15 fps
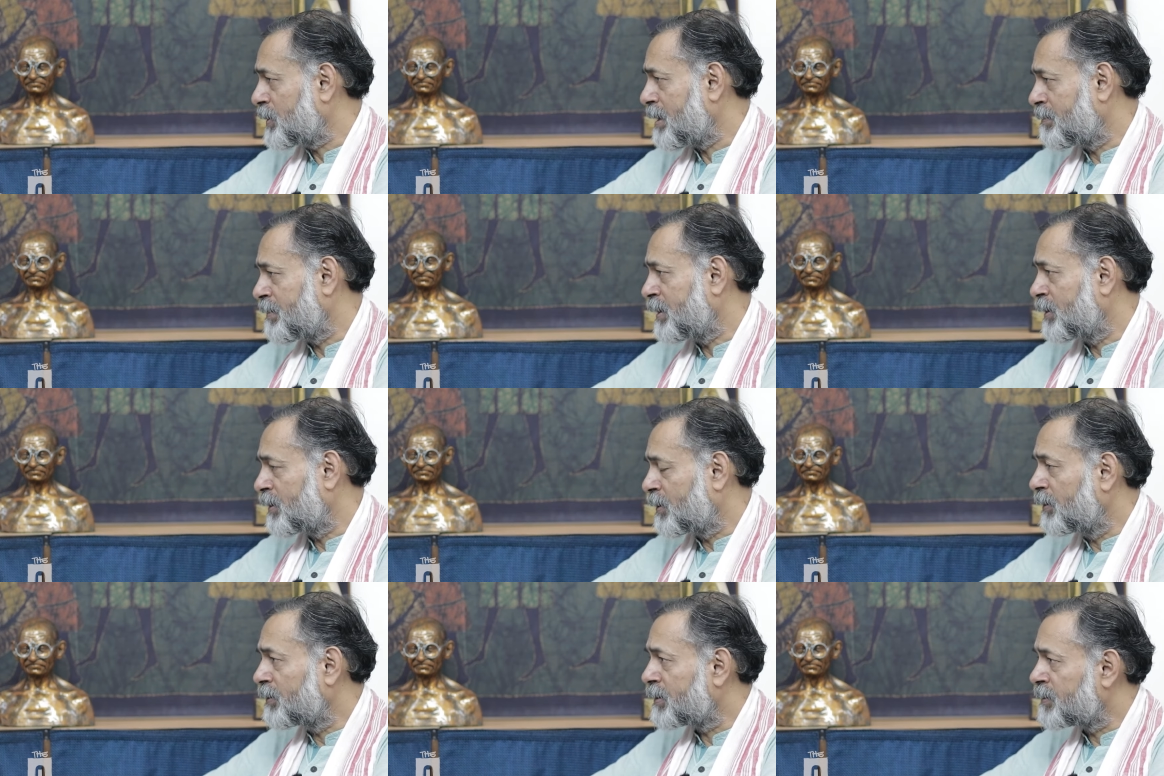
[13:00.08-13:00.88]
Speaker 1: don't happen in
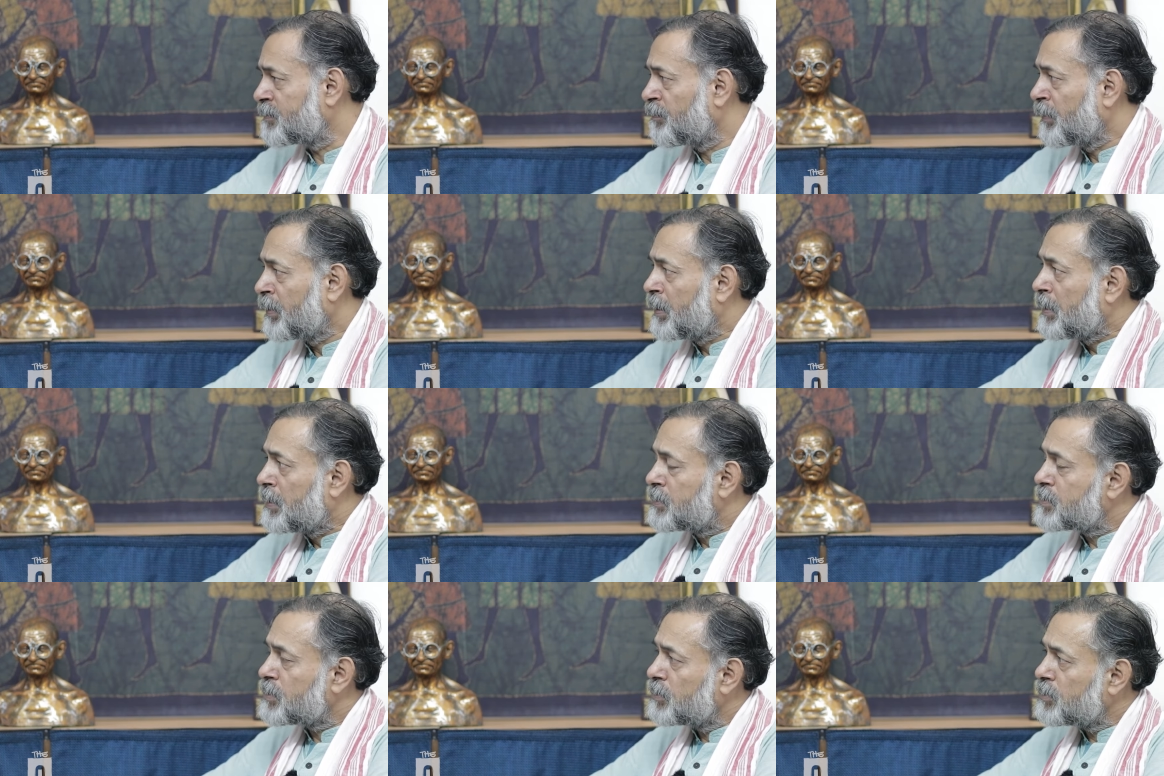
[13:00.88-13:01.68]
Congress.
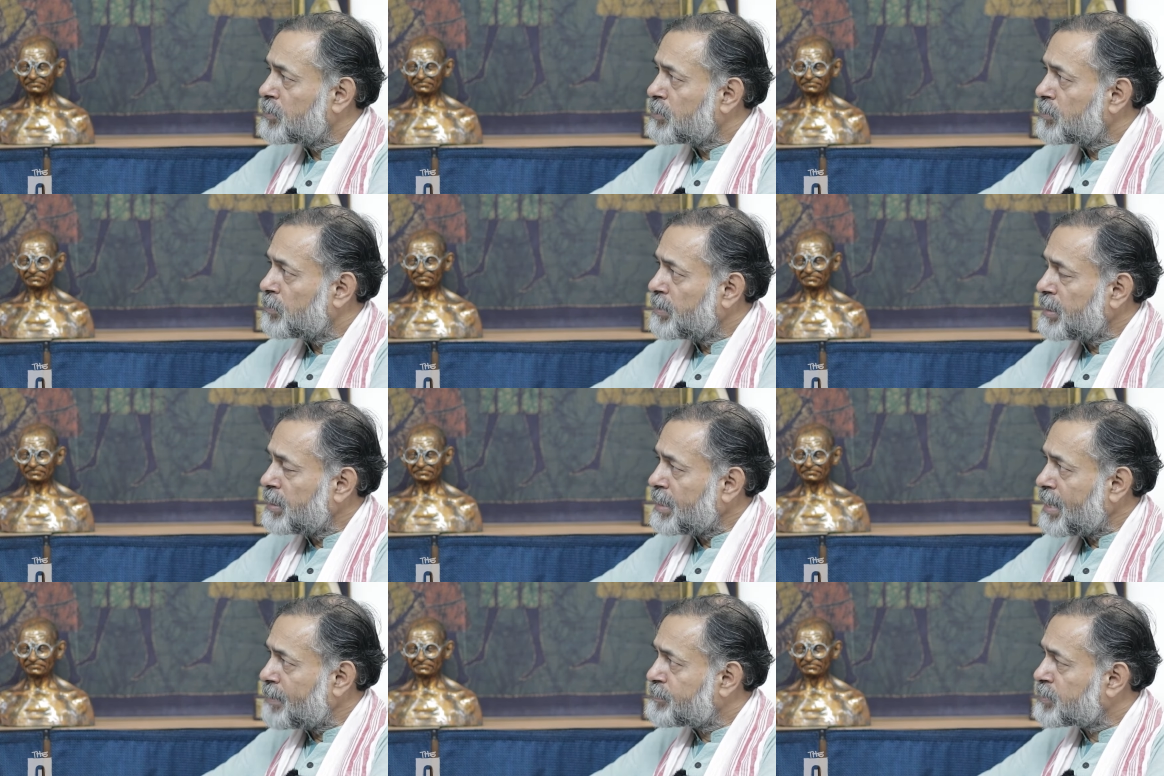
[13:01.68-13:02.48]
So, to be
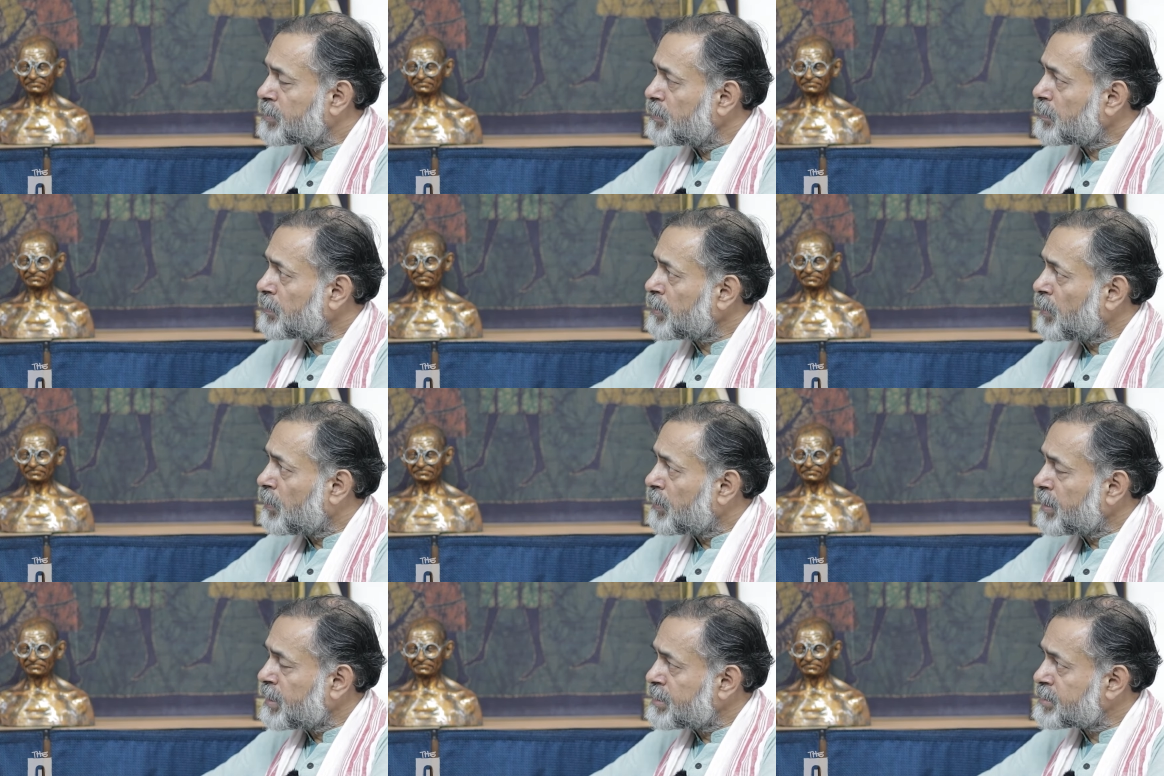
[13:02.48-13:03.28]
absolutely
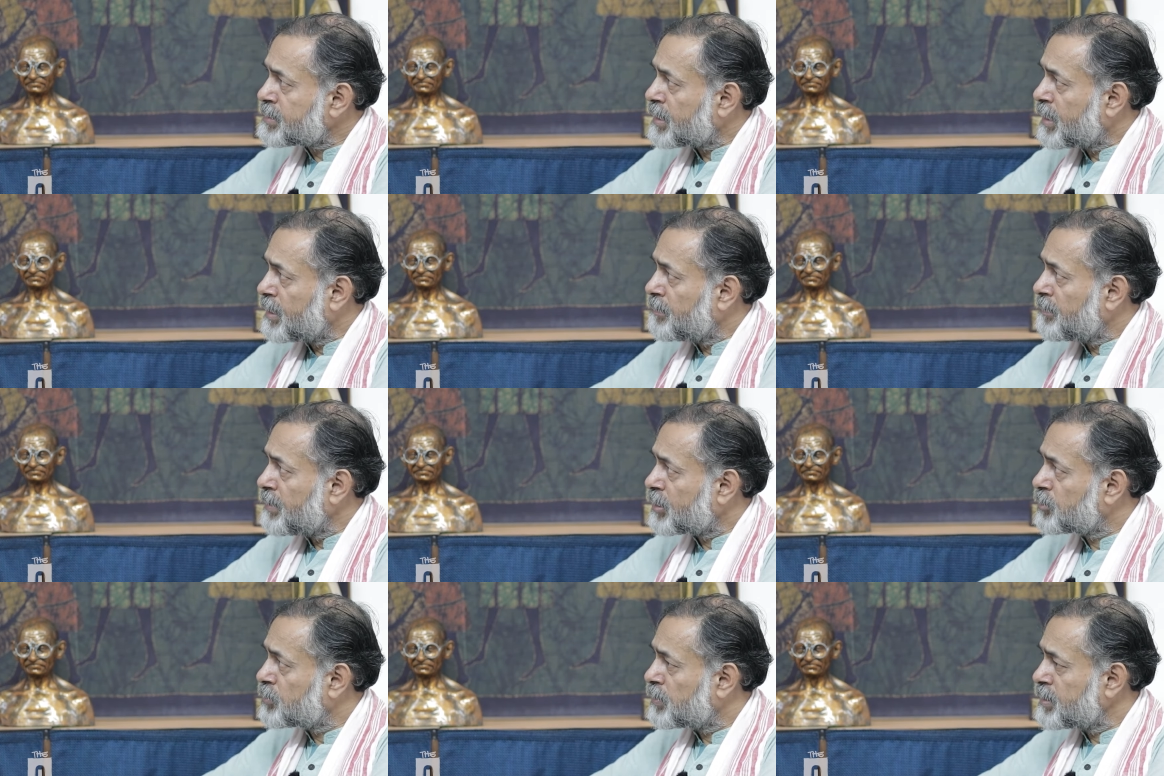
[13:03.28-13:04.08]
honest, I'm
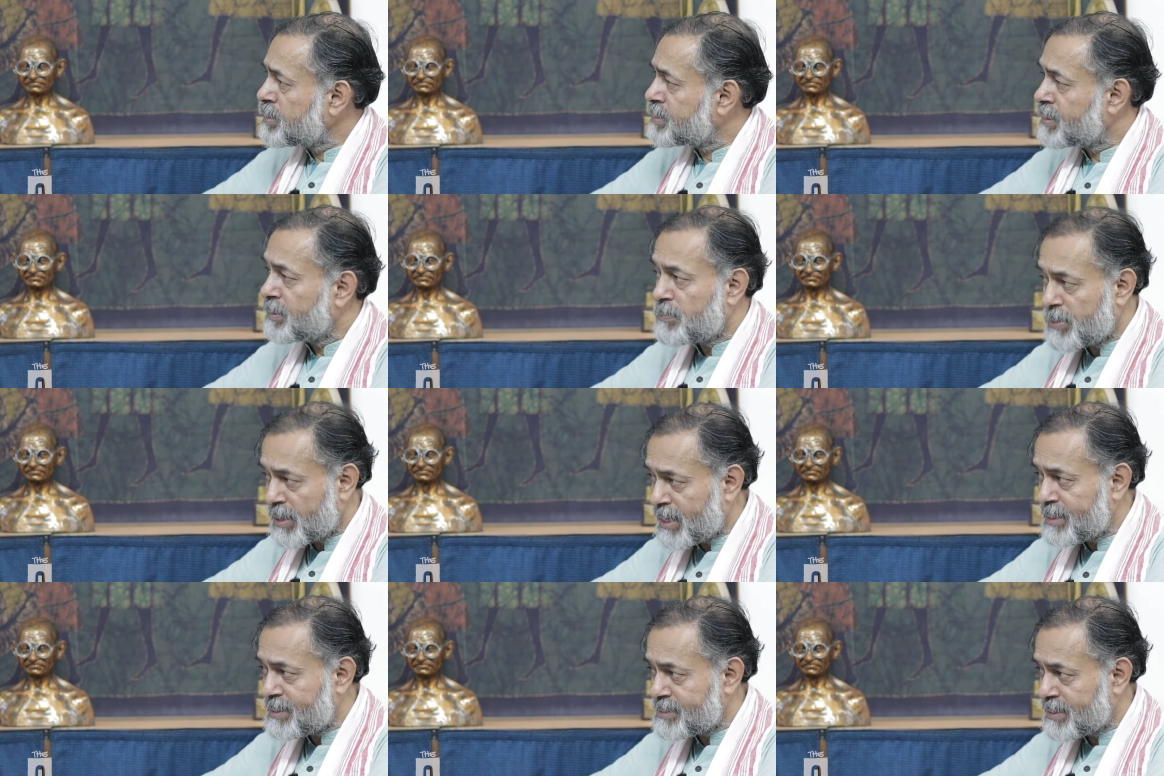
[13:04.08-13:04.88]
actually
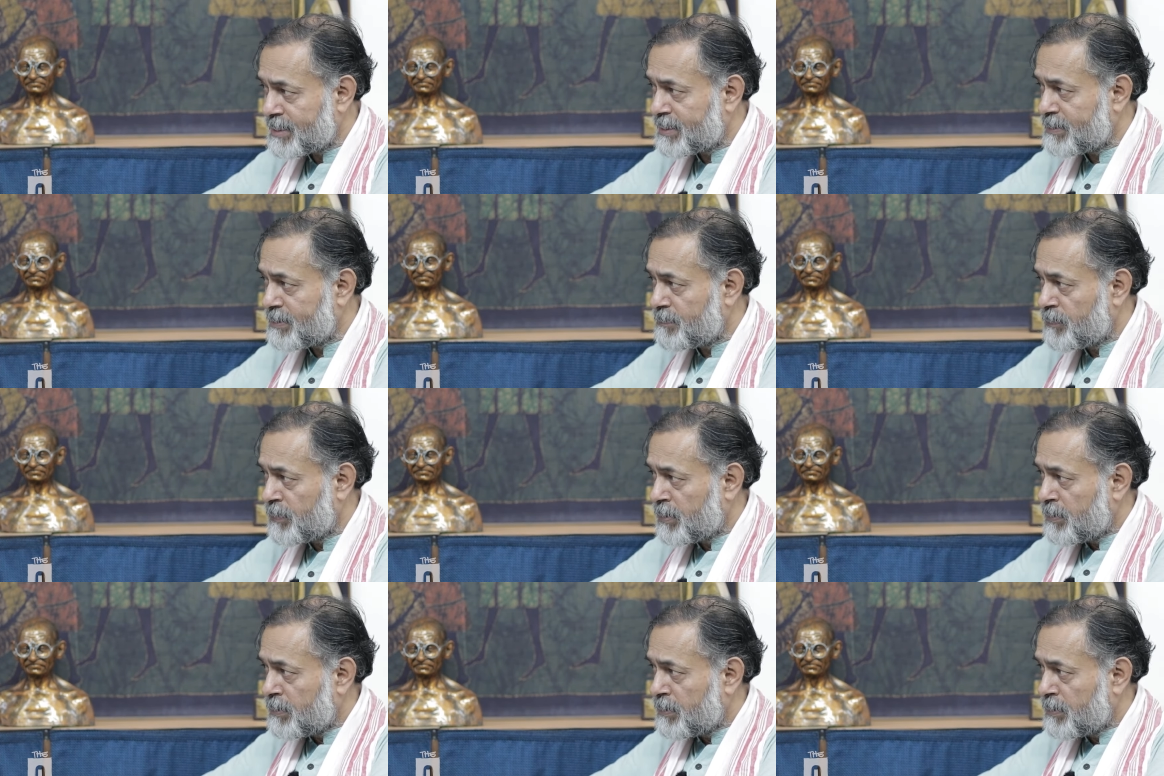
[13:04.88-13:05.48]
surprised that the